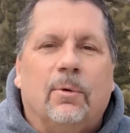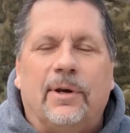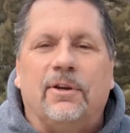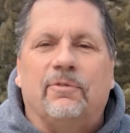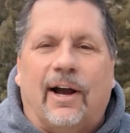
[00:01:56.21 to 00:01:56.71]

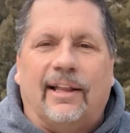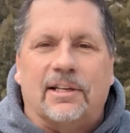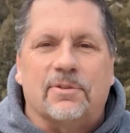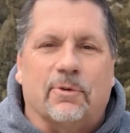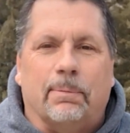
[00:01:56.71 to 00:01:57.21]
We do
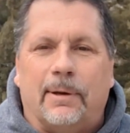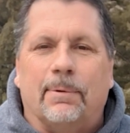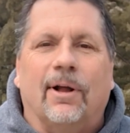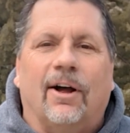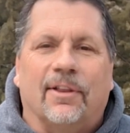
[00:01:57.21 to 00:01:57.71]
filings for
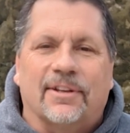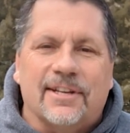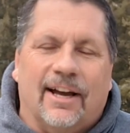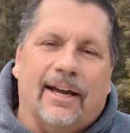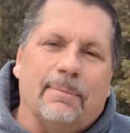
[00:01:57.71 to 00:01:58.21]
people all the
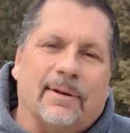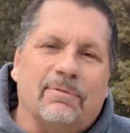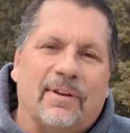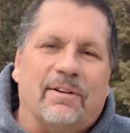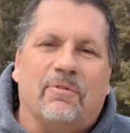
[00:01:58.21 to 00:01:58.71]
time
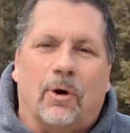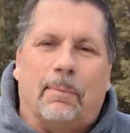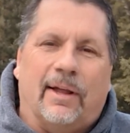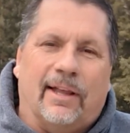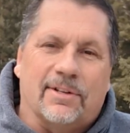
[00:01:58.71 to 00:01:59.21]
and
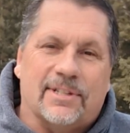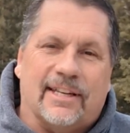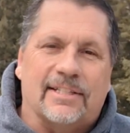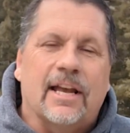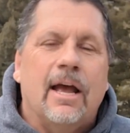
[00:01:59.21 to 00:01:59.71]
form
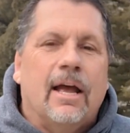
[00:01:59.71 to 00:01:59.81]
LLCs.